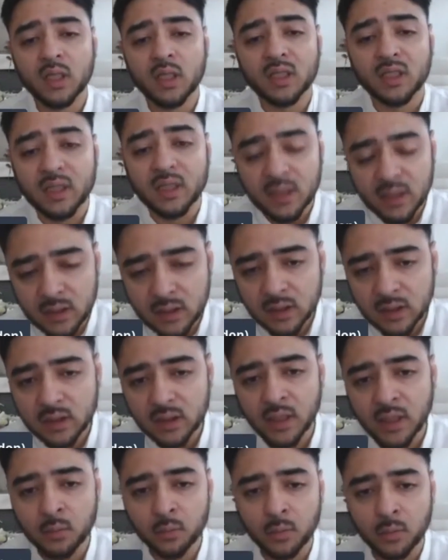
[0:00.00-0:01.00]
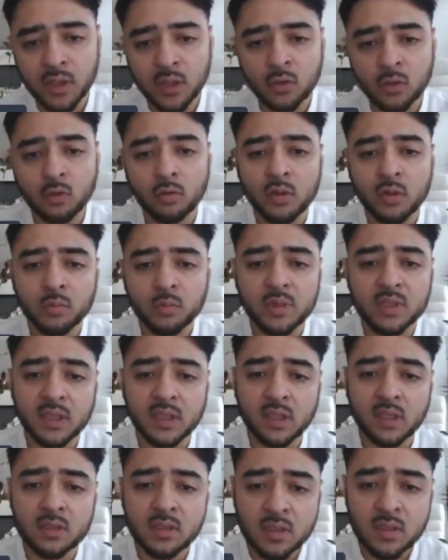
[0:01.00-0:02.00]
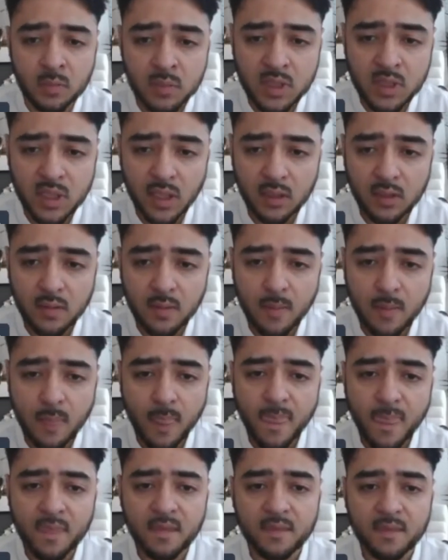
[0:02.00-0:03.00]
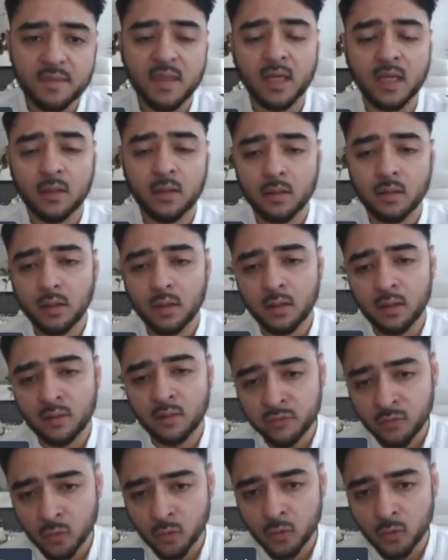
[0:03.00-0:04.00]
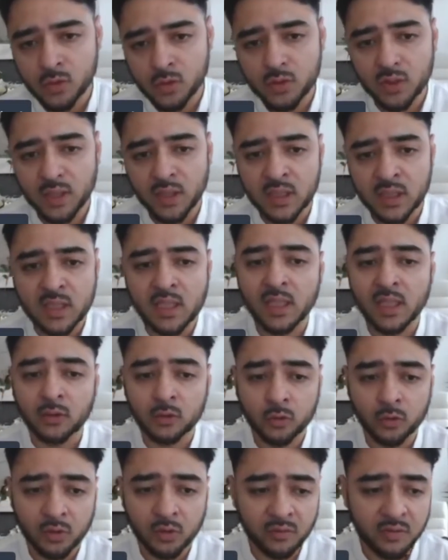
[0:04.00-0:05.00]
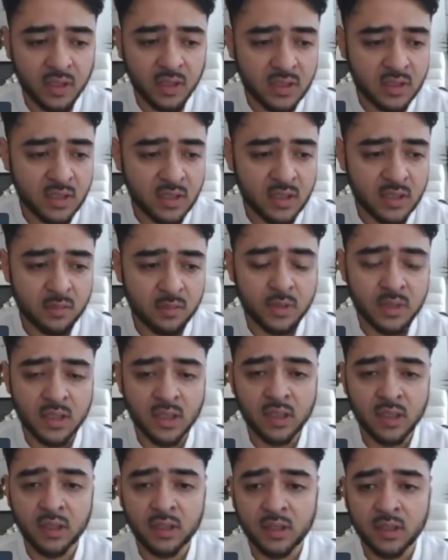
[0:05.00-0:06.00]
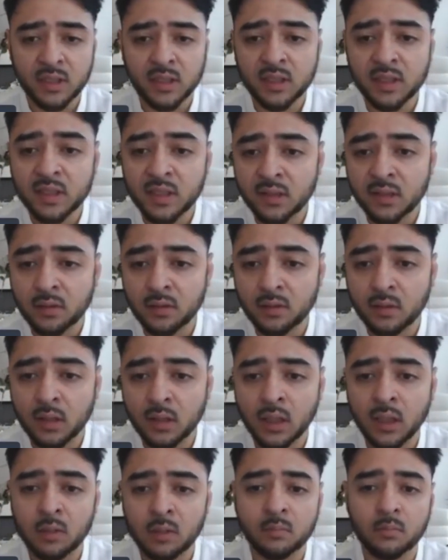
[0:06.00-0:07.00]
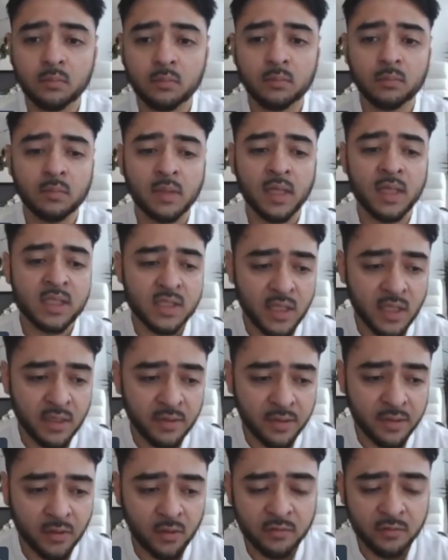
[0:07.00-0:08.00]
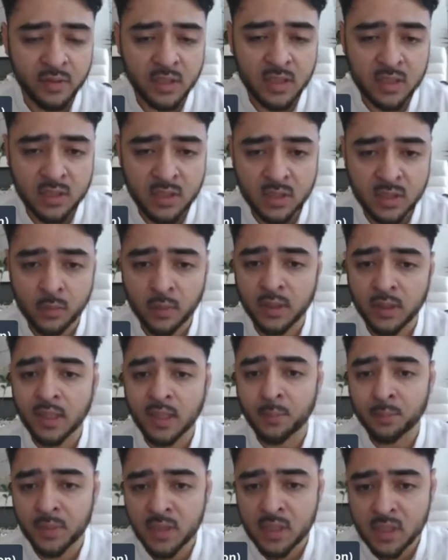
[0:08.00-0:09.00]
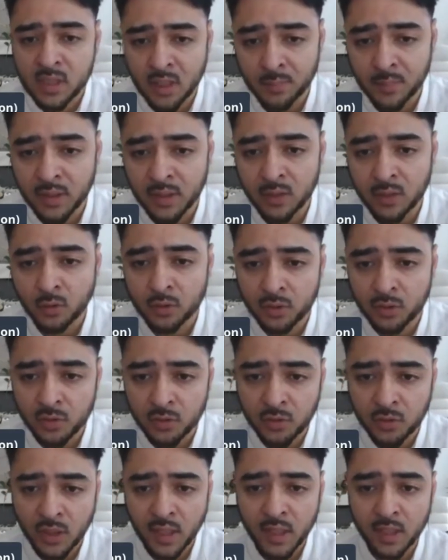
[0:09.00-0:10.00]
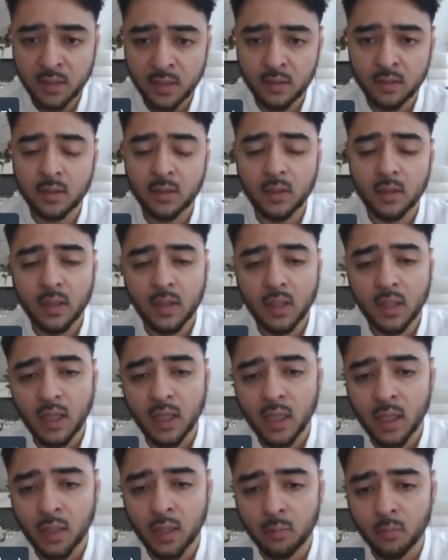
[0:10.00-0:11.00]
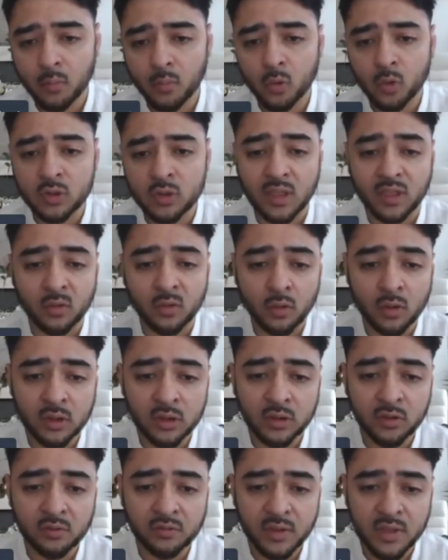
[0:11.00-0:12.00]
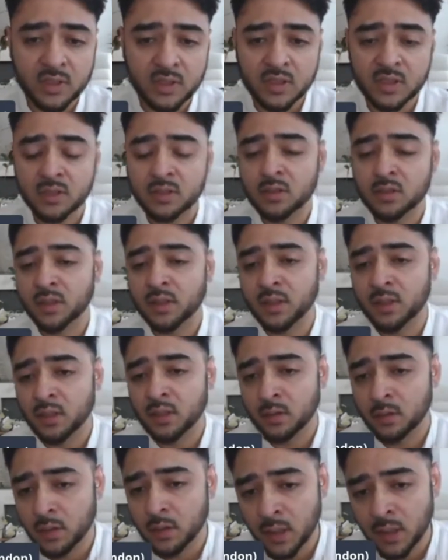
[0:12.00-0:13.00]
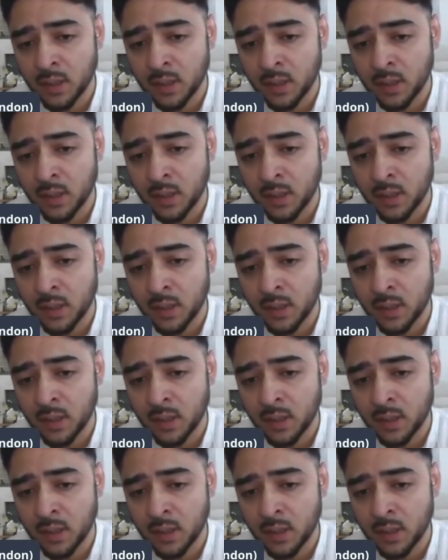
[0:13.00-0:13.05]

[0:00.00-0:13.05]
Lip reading: niche within your own particular subject, then of course international universities, and particularly leading engineering universities, whether that be Germany or the UK, or technology universities like in